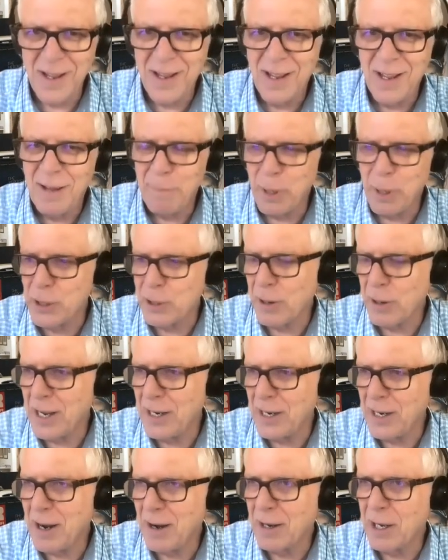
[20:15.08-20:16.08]
put your
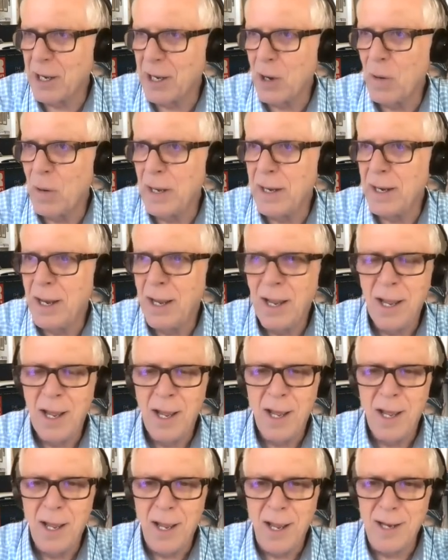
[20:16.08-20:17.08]
head down and go. And
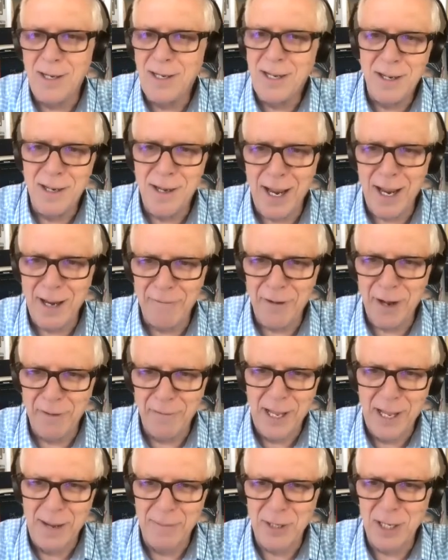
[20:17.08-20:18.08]
it didn't take 5
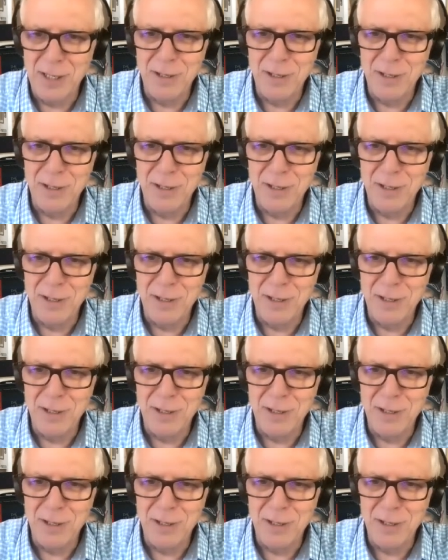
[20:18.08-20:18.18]
laps.